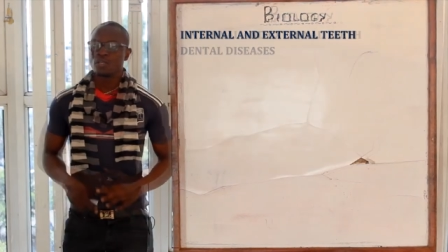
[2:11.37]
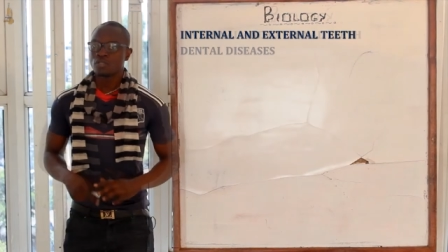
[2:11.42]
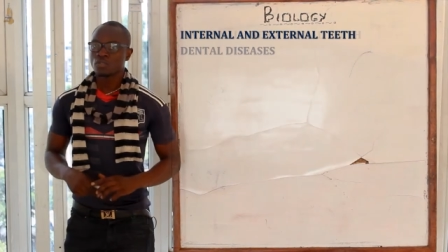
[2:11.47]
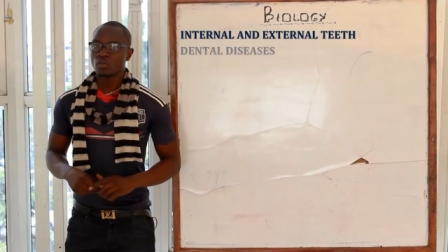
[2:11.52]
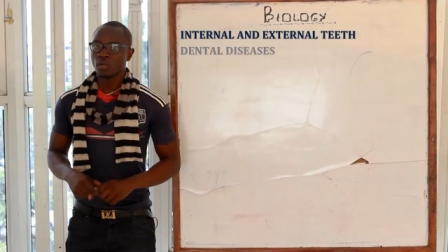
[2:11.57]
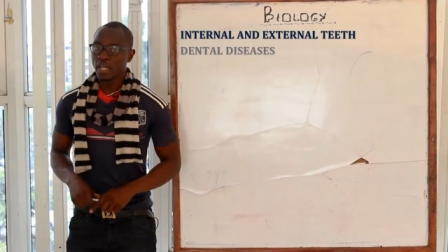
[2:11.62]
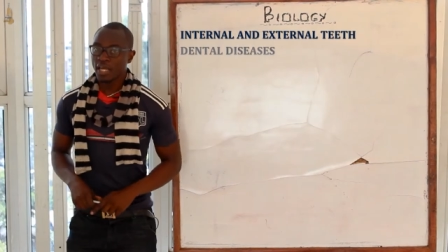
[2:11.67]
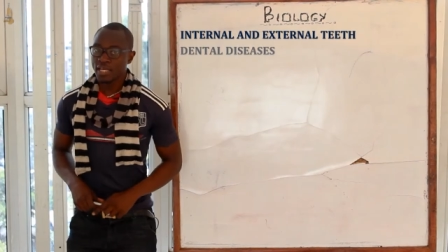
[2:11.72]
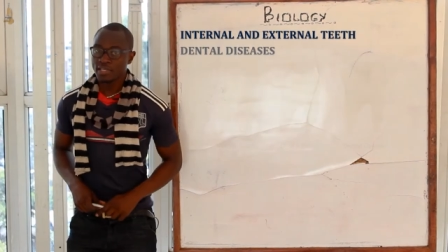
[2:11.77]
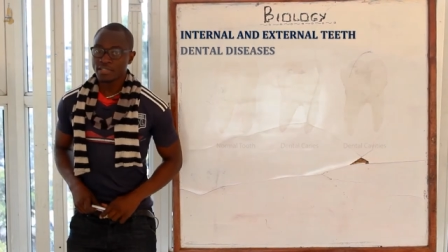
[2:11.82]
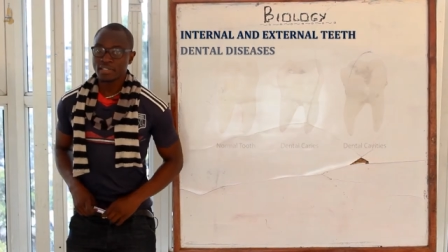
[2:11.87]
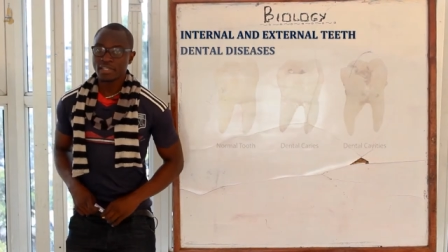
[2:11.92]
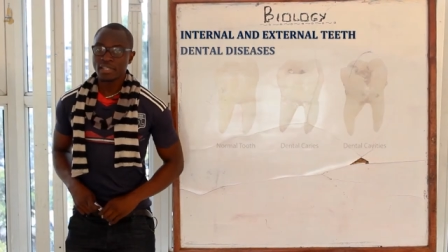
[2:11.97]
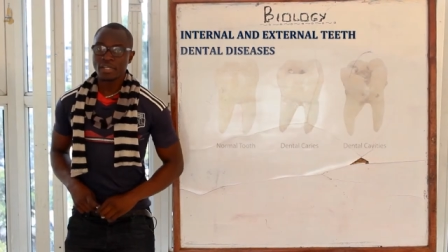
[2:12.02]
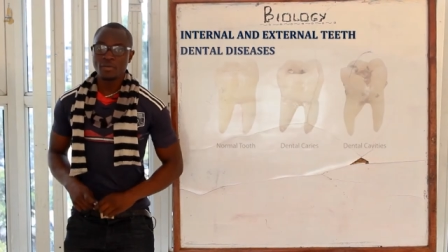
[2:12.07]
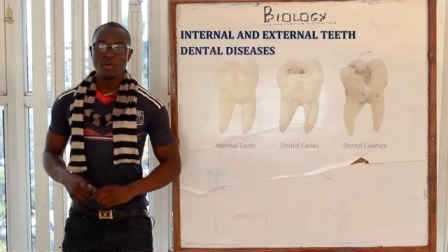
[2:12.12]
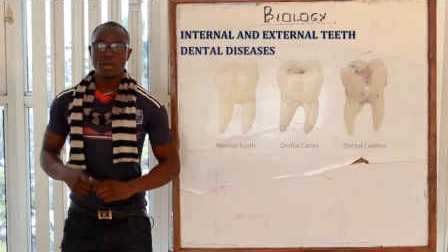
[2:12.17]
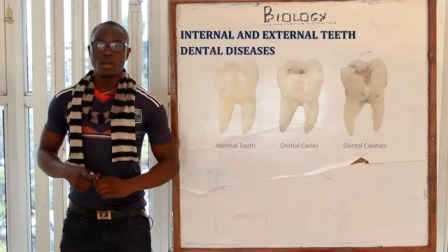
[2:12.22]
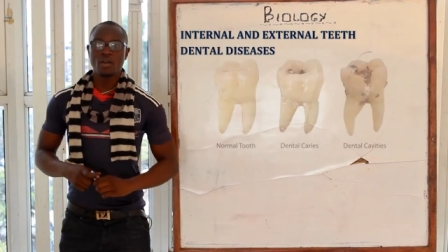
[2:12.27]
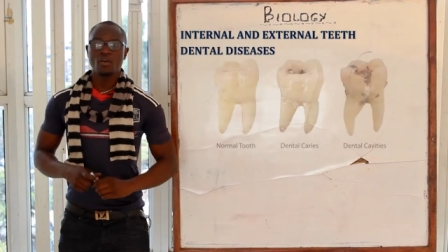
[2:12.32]
So
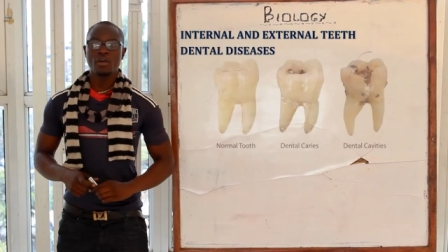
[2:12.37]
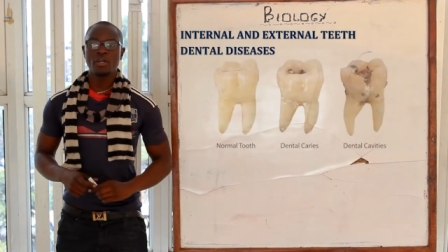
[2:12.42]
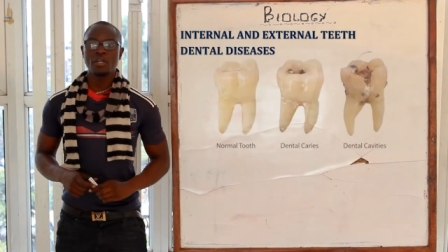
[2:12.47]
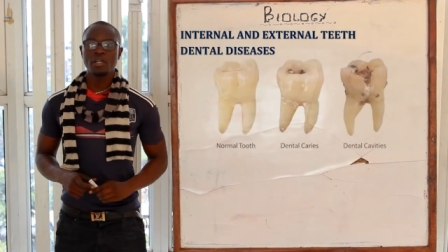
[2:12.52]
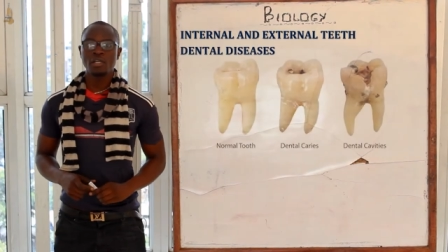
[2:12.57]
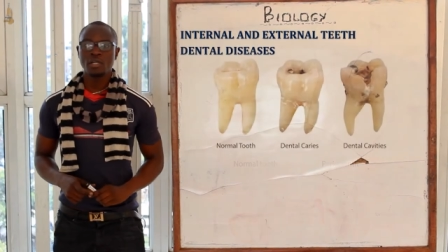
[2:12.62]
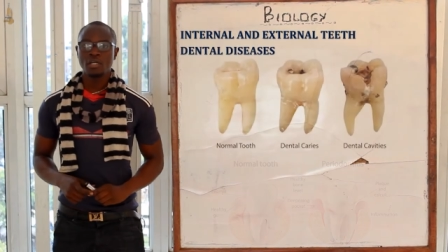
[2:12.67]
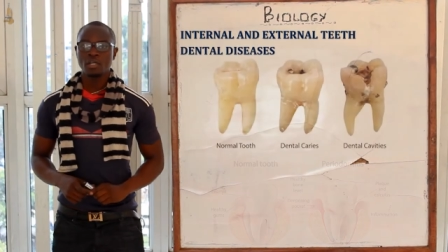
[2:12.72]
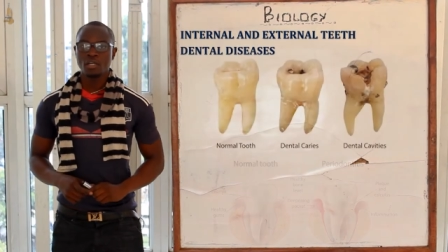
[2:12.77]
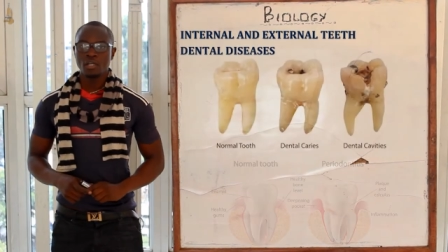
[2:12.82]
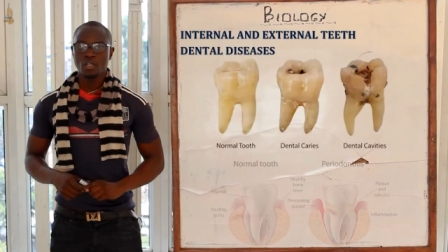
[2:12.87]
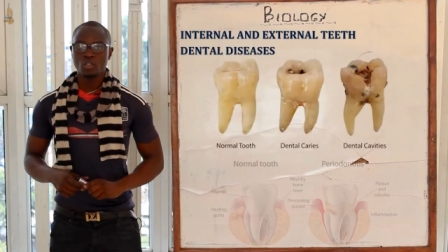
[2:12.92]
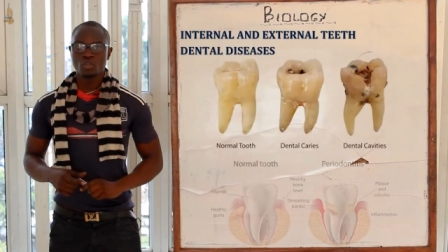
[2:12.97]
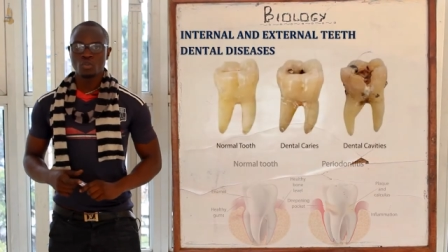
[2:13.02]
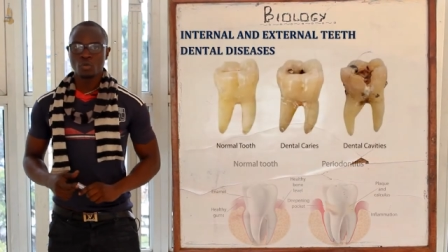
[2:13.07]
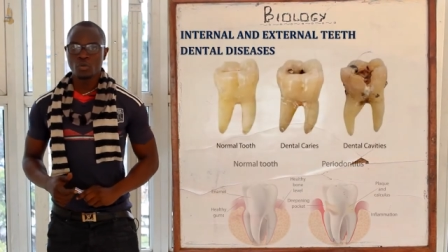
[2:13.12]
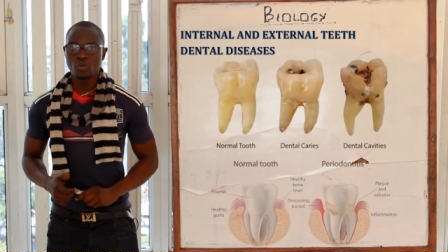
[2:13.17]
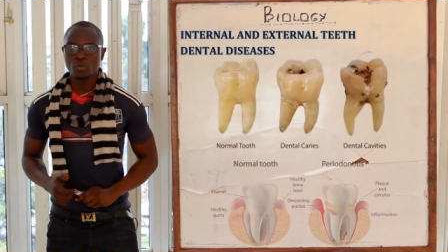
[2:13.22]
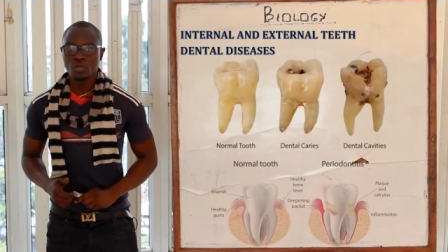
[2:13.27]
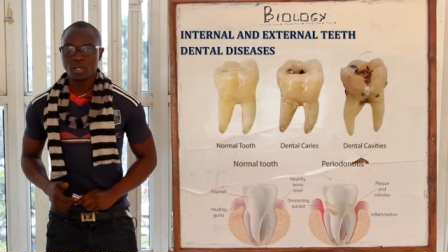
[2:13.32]
lastly, we are going
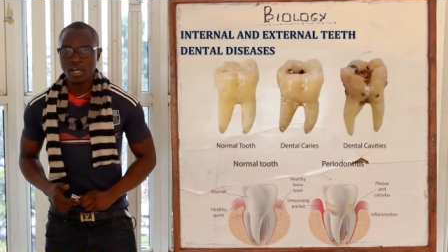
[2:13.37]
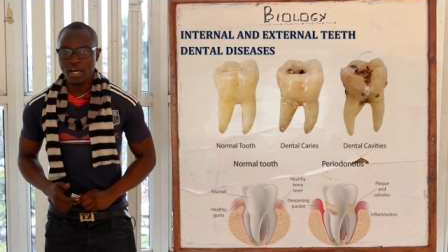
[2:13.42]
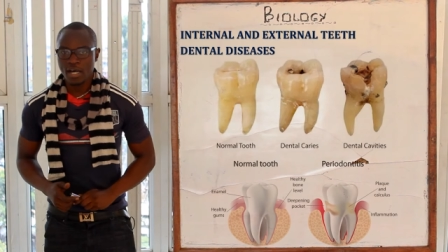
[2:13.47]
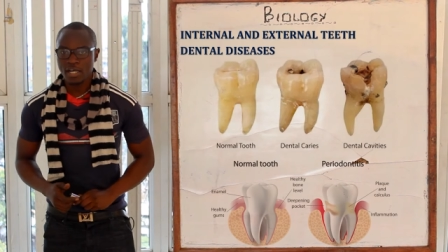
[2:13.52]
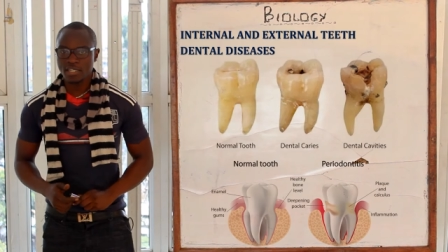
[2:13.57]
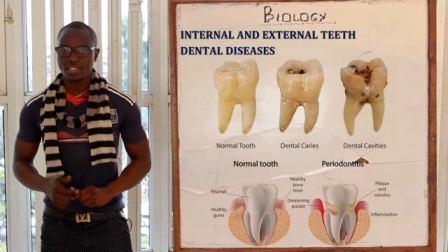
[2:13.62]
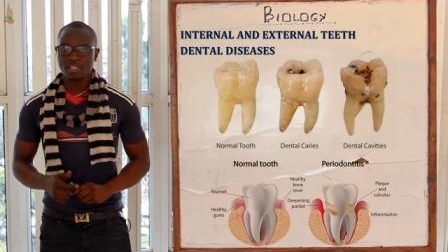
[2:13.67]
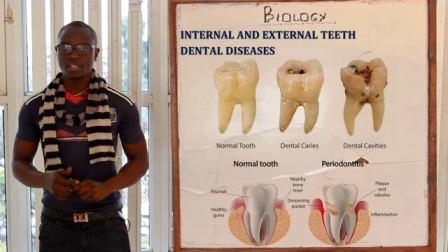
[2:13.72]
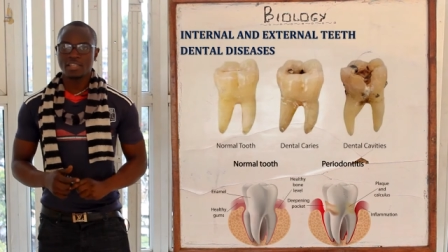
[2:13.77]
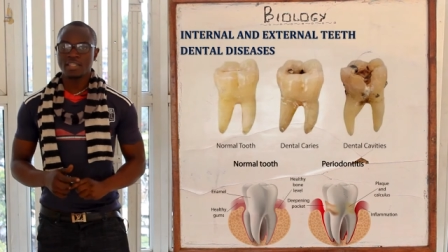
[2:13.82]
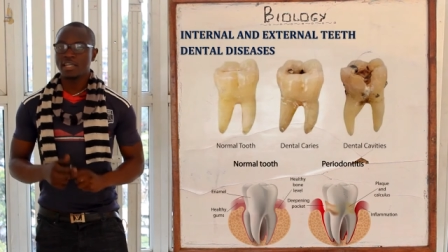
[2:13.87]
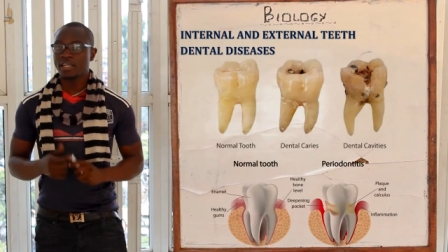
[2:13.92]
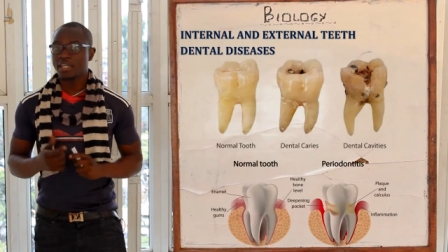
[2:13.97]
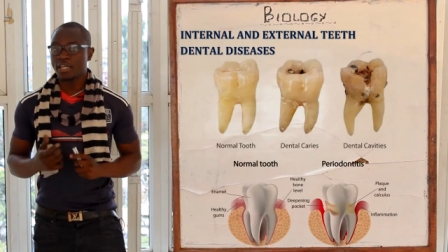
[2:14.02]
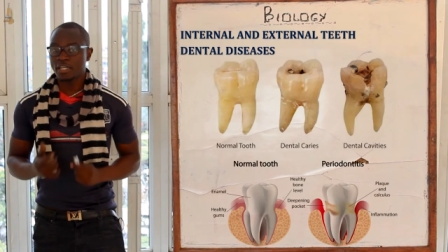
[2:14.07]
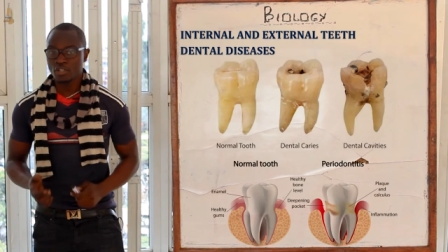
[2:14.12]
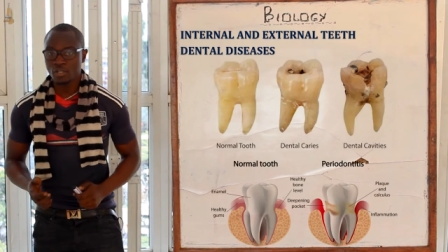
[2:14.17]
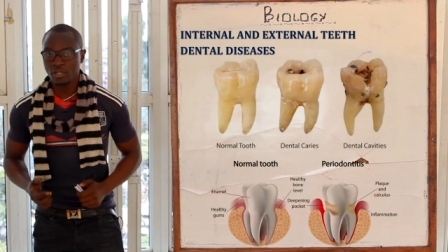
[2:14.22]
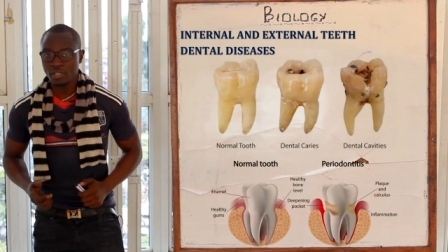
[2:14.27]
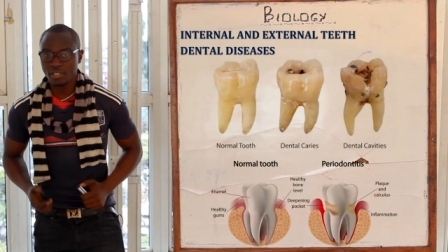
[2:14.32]
to look at the
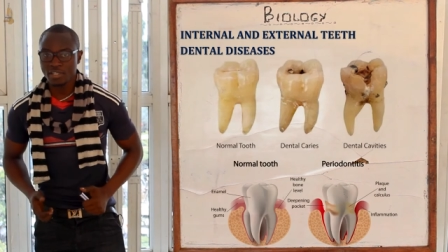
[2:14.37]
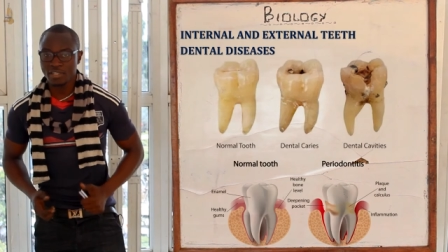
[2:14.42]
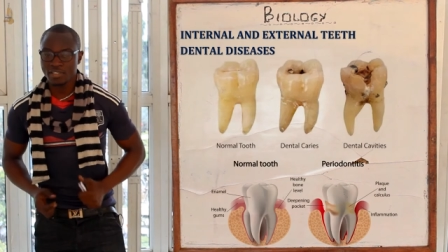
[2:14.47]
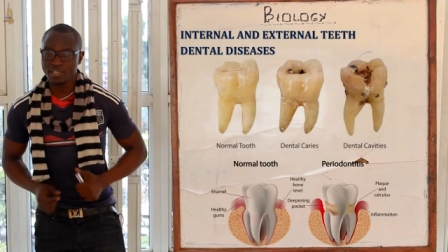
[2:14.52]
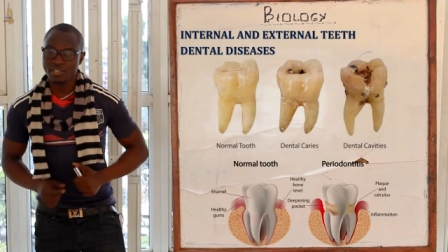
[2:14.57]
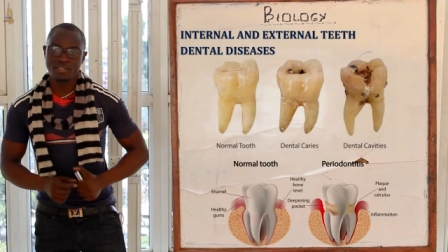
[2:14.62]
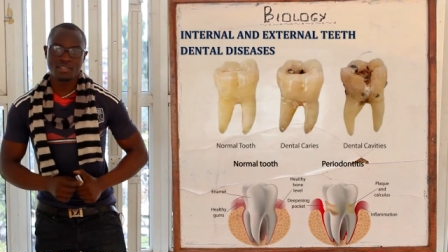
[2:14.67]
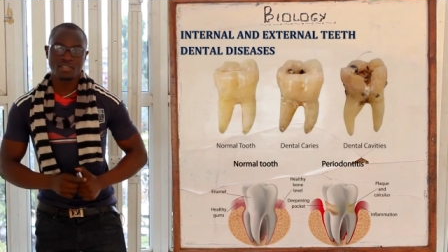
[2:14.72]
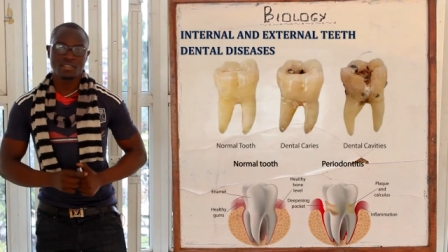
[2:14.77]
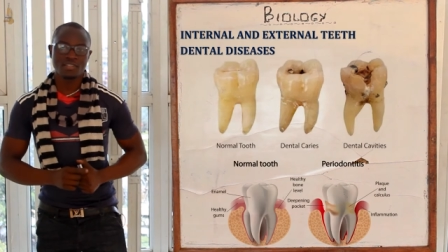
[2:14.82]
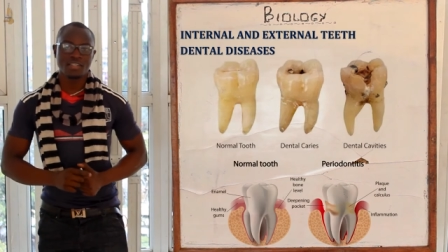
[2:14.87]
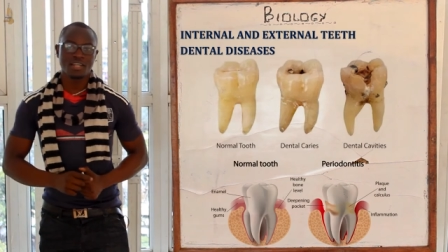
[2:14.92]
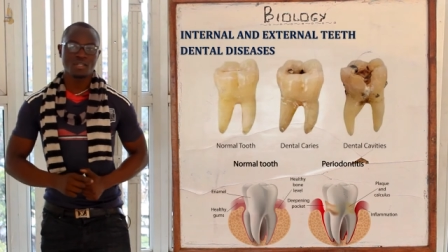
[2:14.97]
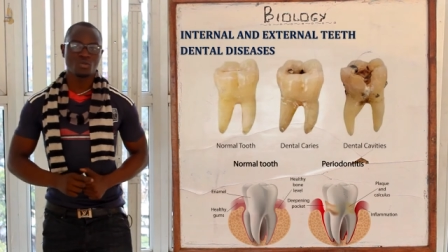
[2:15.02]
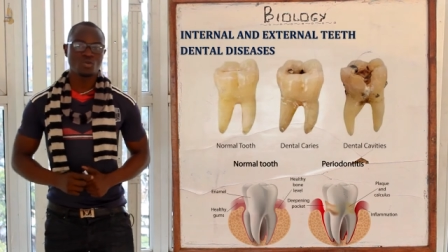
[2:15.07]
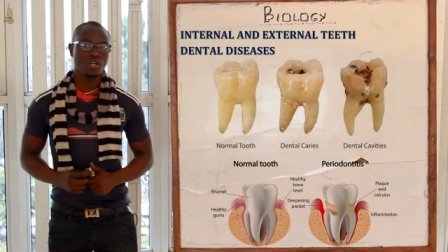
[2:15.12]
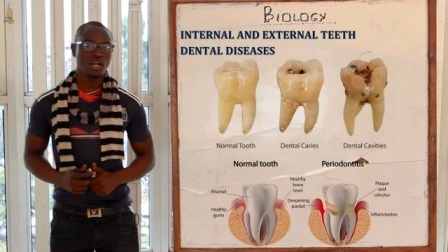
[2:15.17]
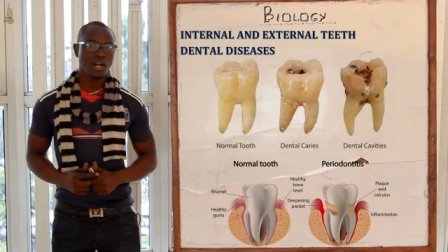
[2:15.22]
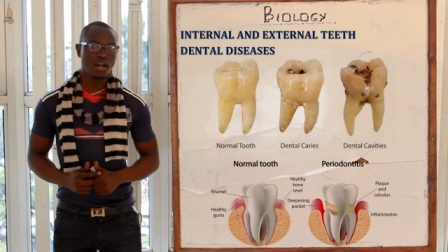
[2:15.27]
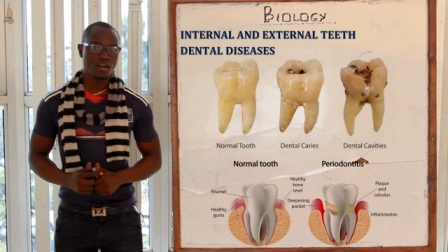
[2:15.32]
dental diseases
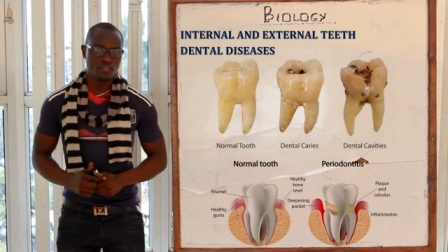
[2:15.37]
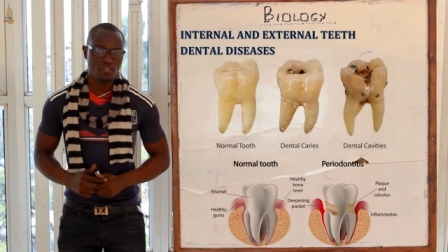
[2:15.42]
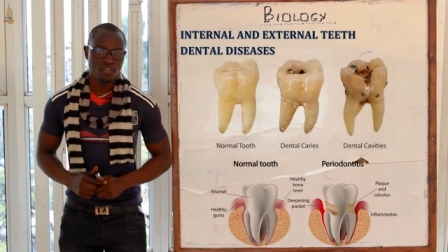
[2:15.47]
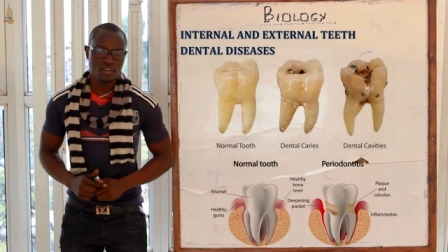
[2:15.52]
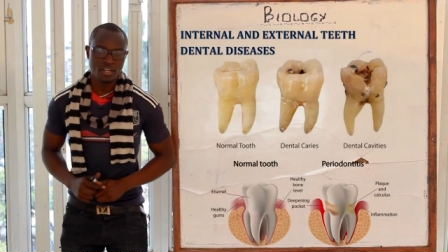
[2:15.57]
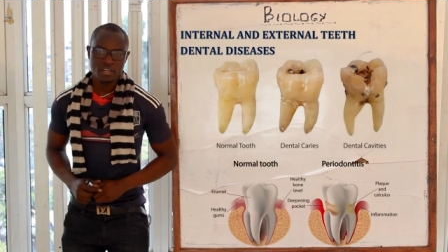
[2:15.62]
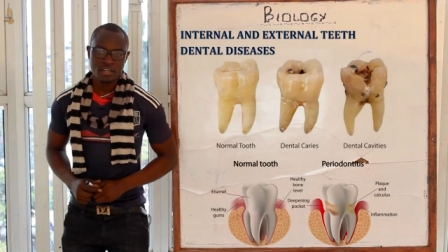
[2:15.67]
that we have.